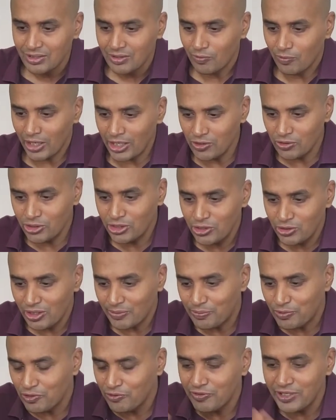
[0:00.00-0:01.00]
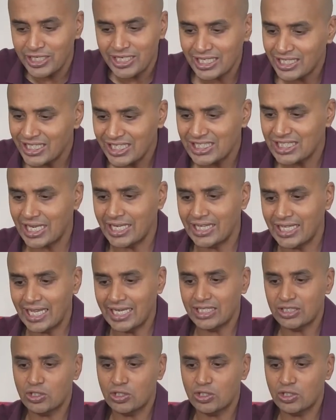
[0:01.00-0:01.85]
Why don't you approve it, and things like that.